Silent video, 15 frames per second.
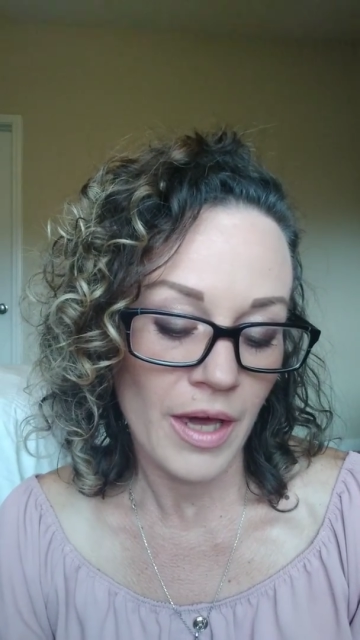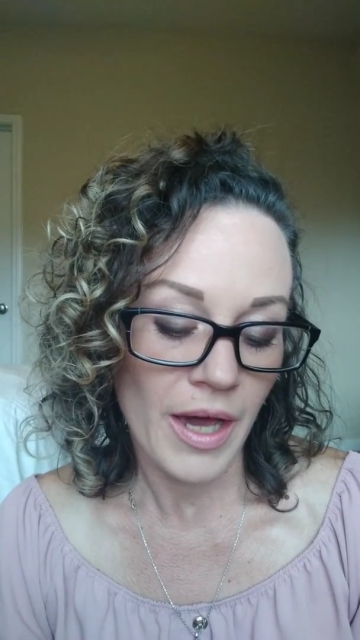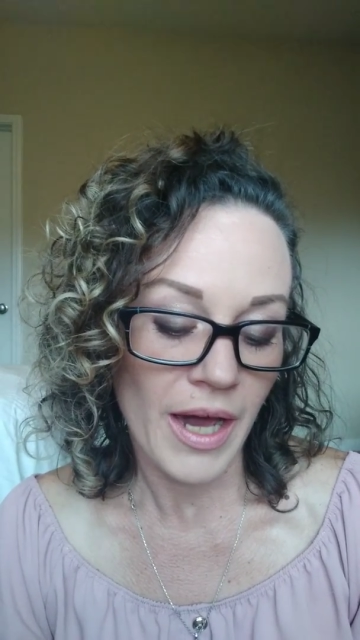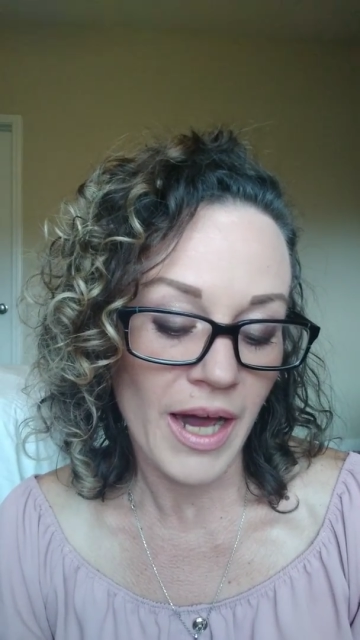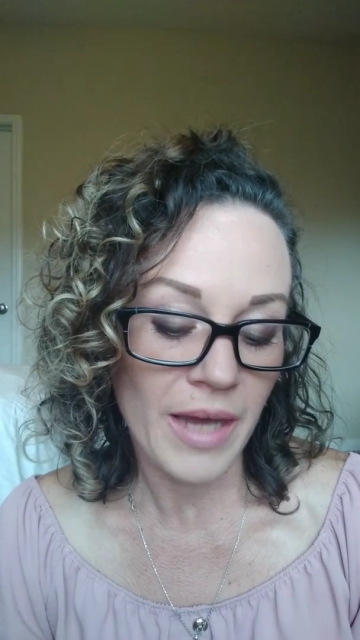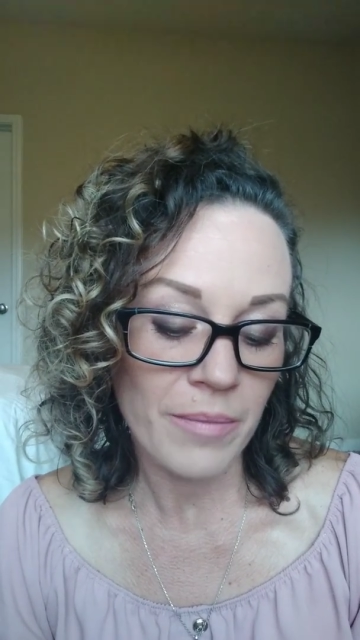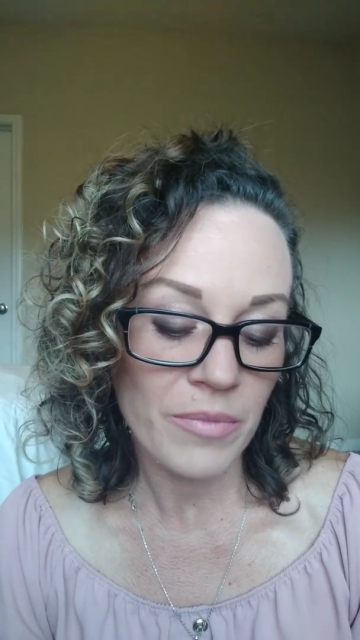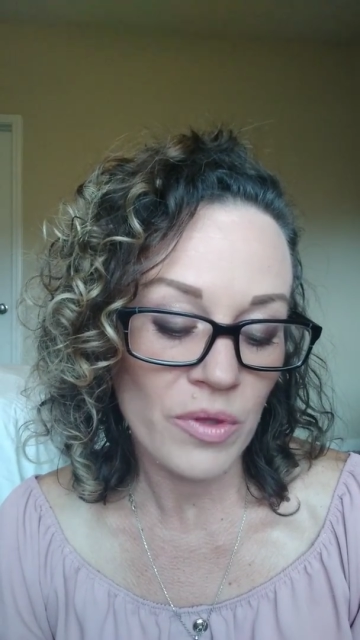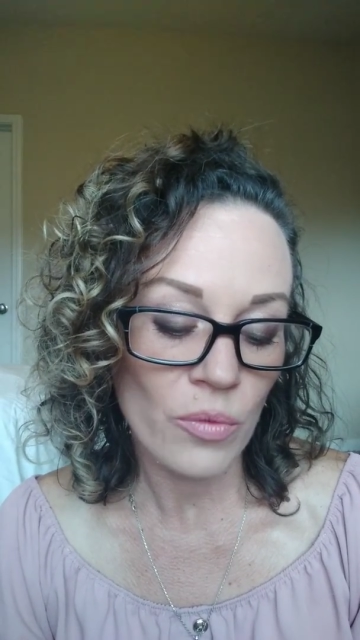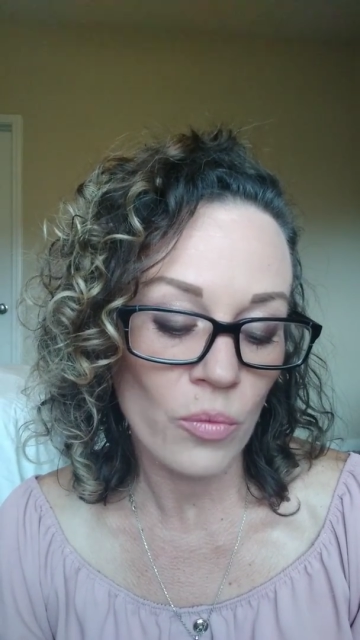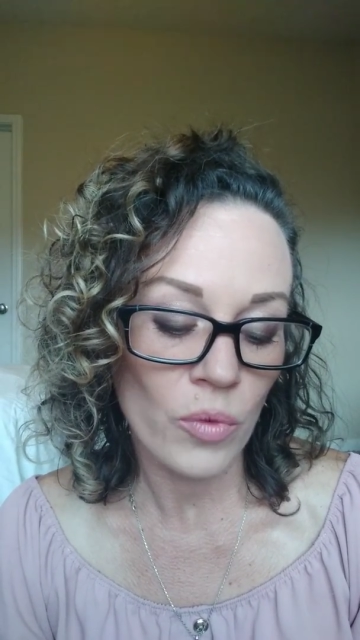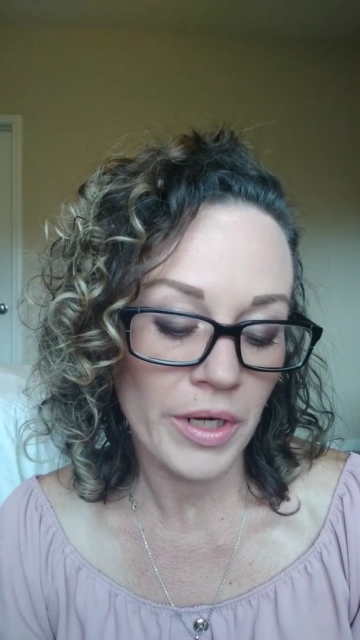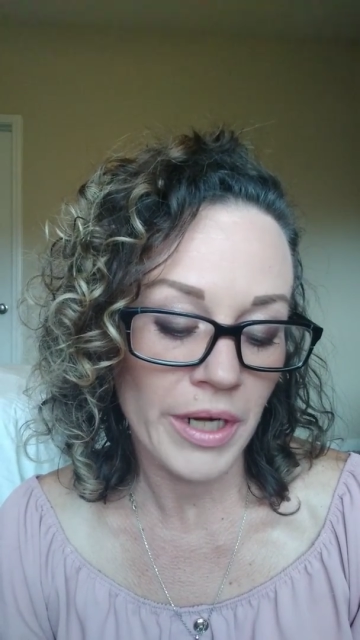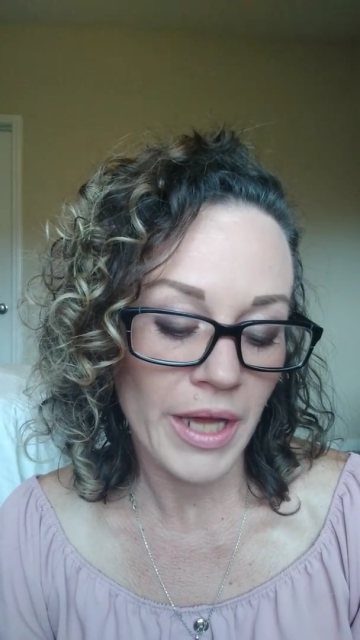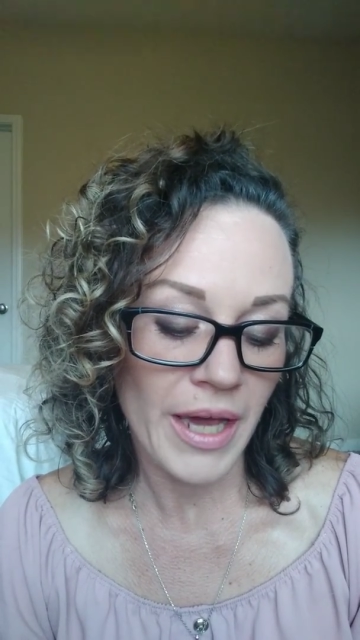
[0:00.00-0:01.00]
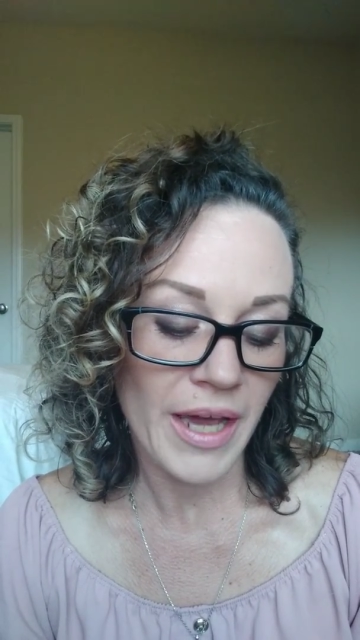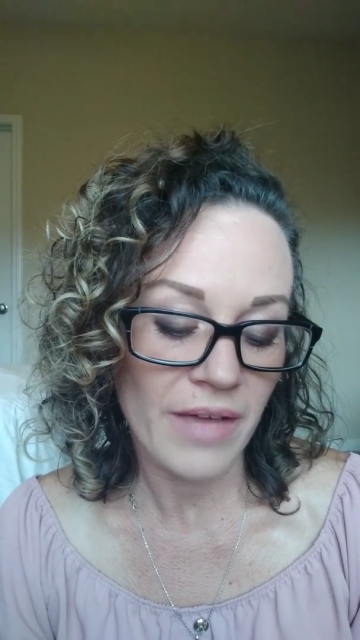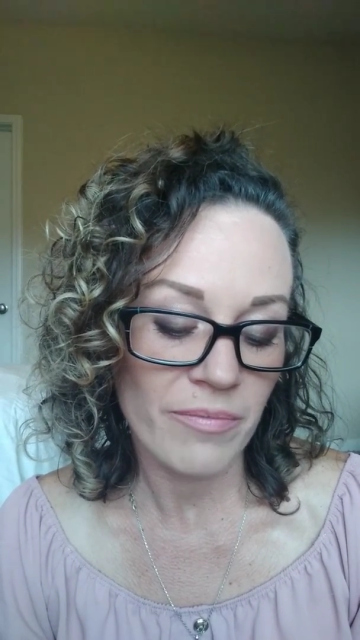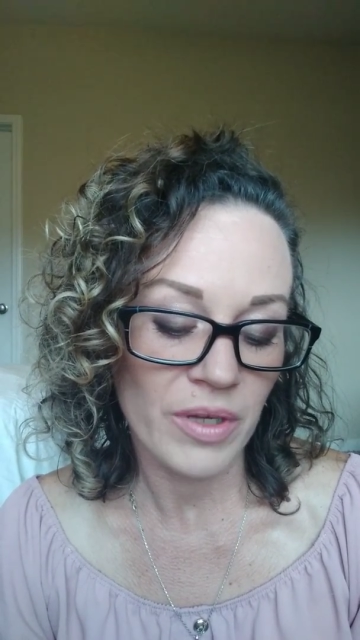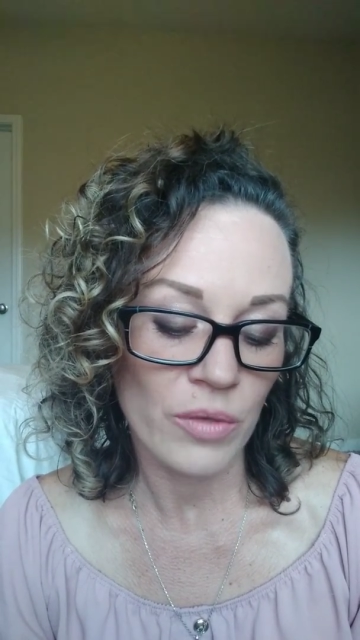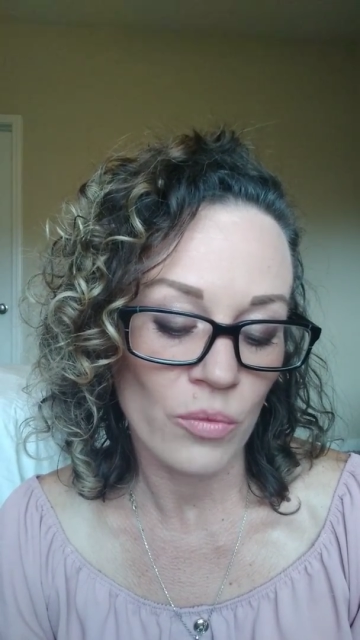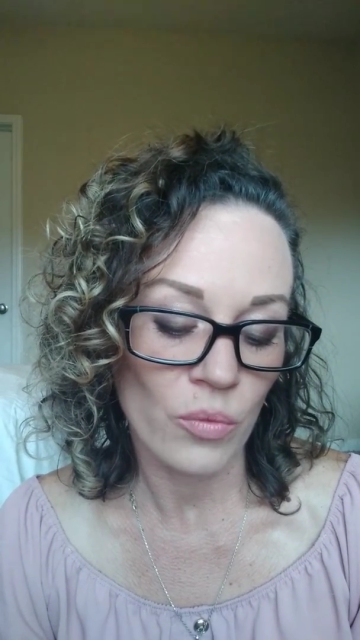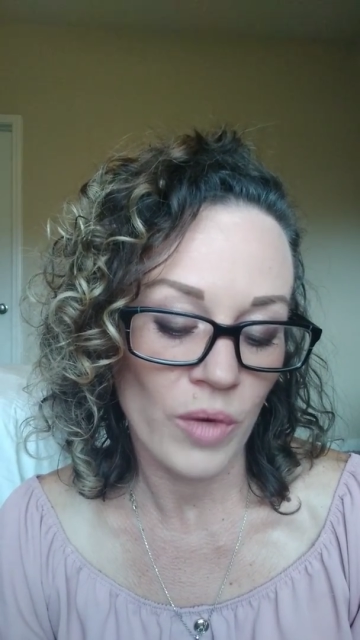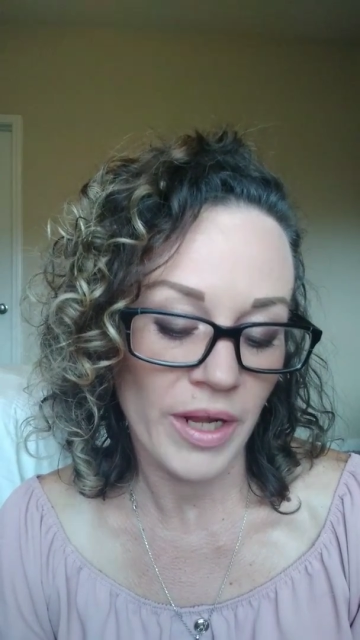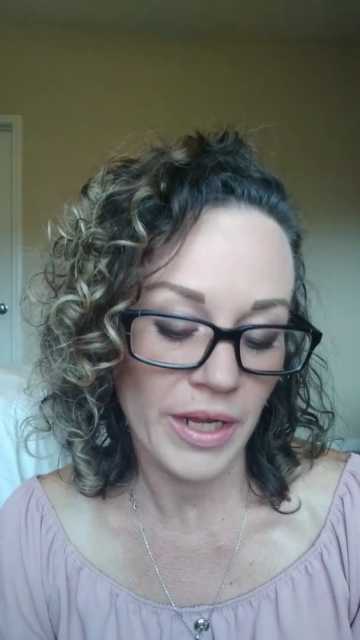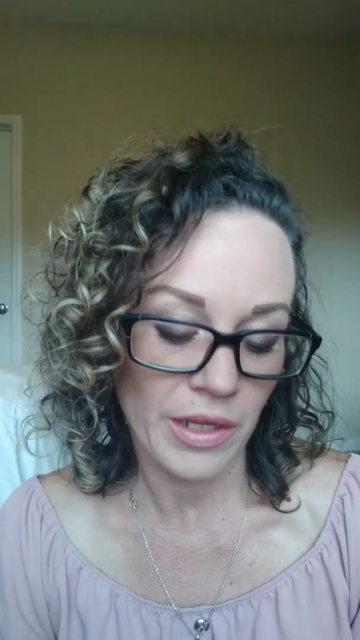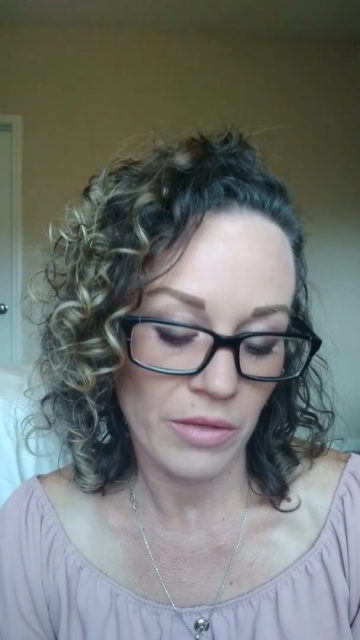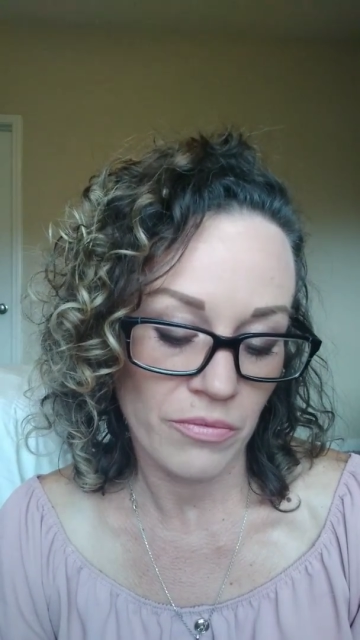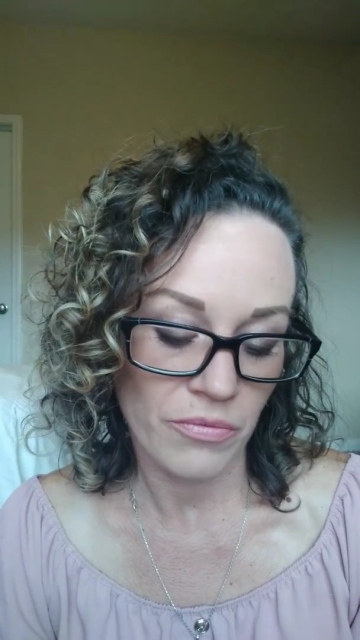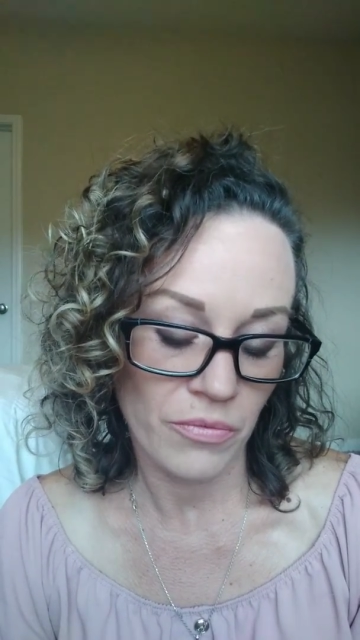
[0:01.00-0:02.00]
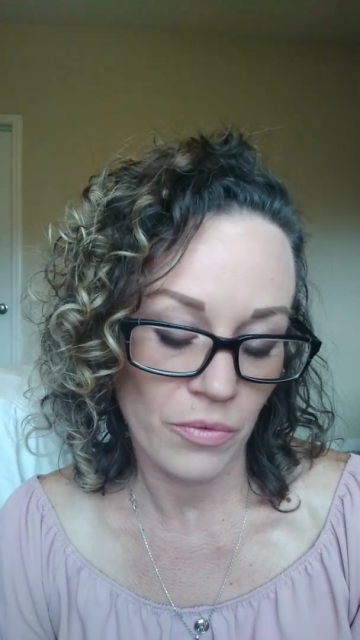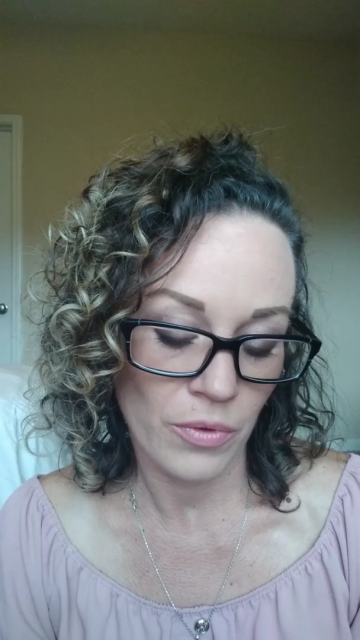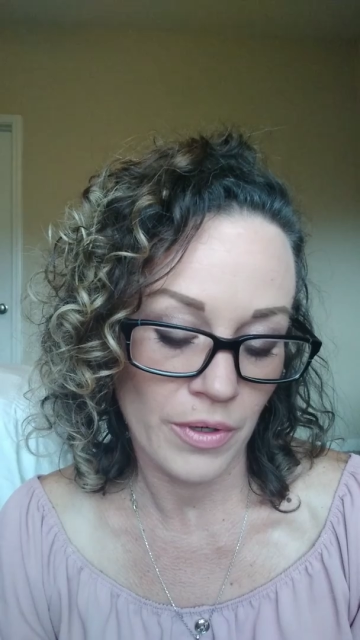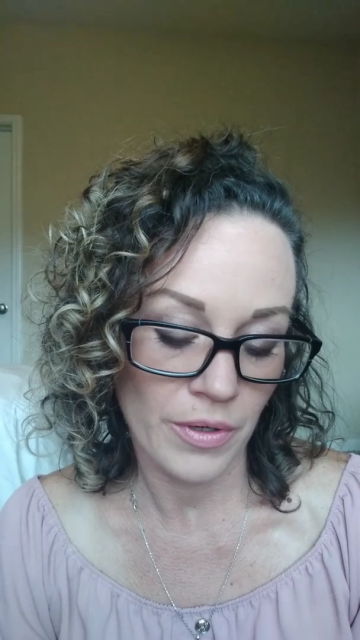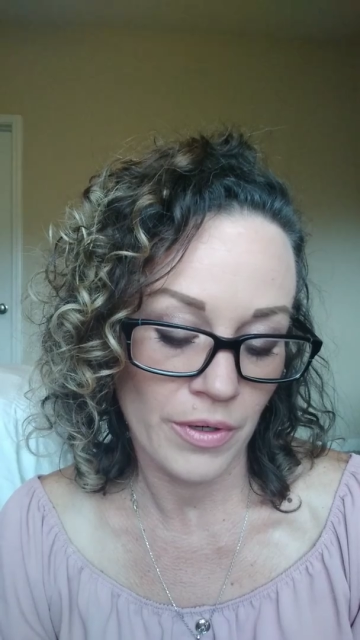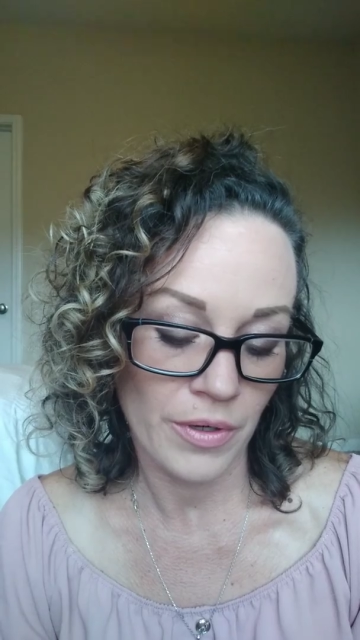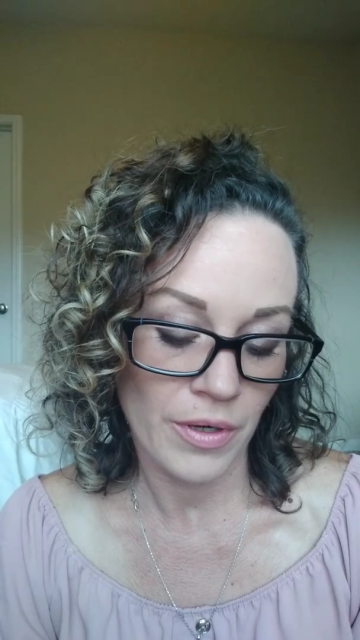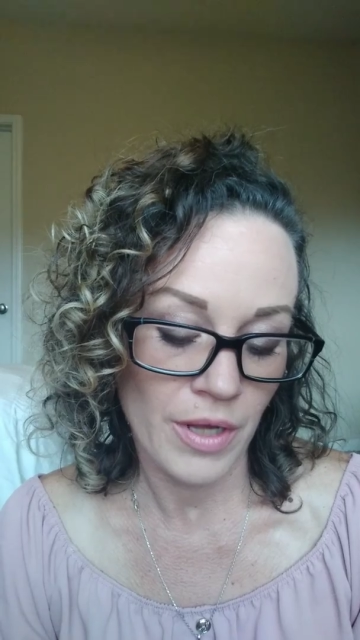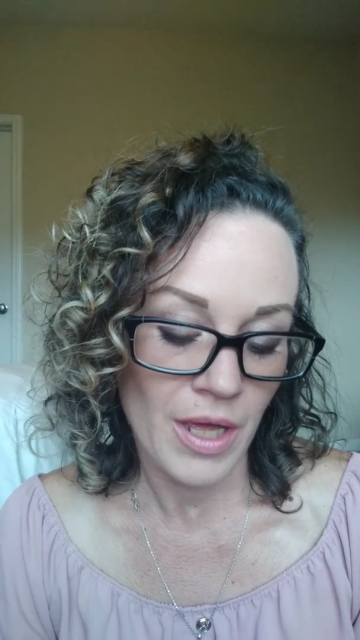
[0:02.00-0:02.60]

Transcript: I'm the one I've been waiting for.